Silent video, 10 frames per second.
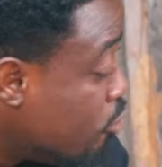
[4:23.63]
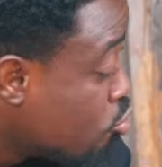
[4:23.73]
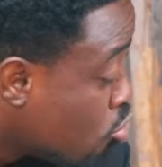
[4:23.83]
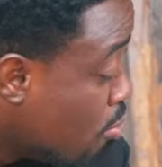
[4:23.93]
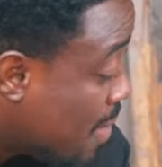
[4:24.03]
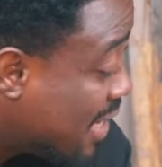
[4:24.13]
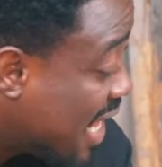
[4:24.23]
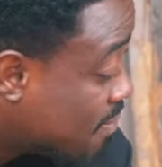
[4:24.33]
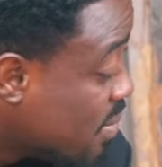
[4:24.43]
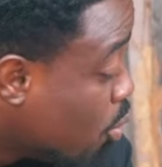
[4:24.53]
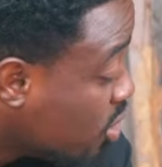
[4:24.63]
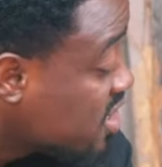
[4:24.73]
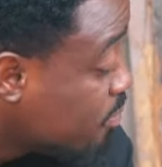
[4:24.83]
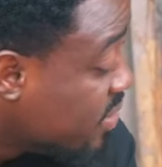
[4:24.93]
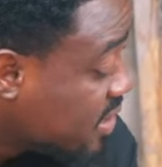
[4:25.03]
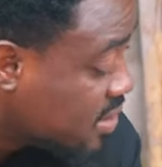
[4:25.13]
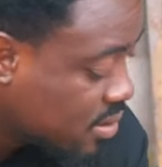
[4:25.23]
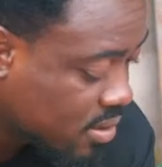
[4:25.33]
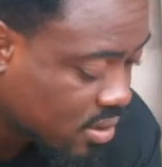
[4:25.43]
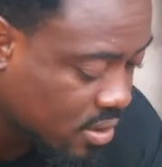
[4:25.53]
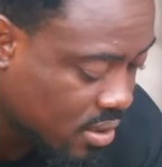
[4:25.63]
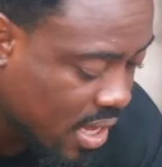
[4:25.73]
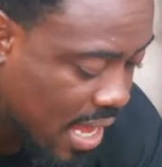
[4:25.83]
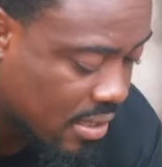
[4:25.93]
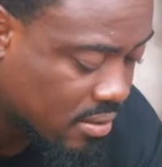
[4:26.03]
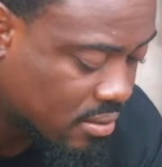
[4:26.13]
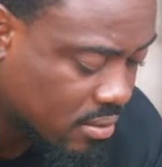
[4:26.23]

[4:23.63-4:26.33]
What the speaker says: full-grown man like me be washing plates? Huh?